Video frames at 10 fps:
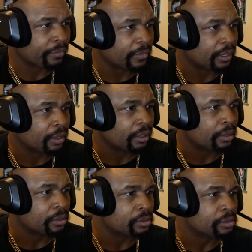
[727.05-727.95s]
just see
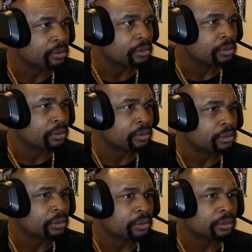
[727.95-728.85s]
something, or did, am I
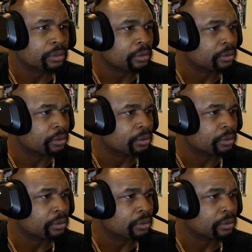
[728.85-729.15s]
imagining it?